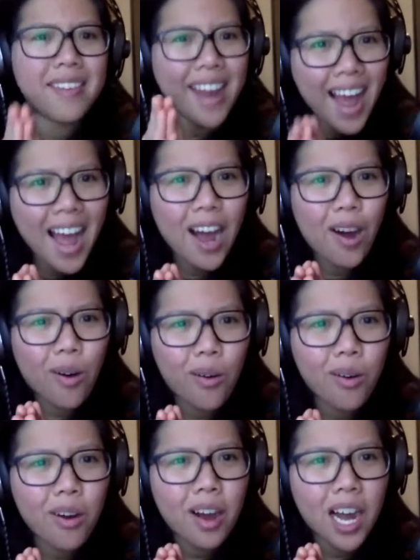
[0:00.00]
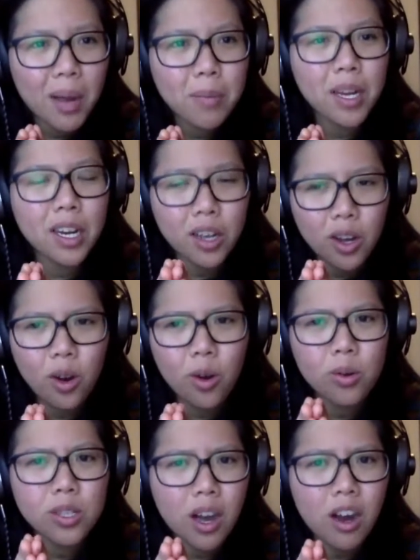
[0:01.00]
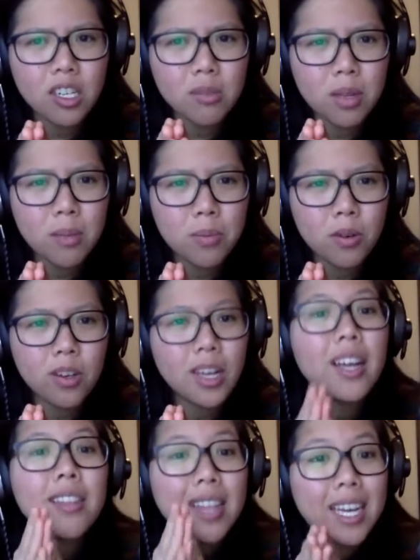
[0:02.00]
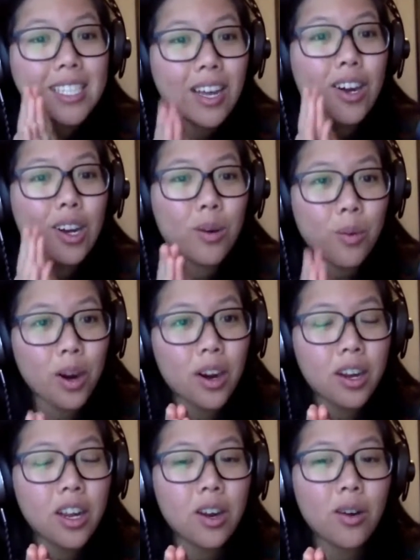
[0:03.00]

now I'm going to go talk to people, that's not going to work.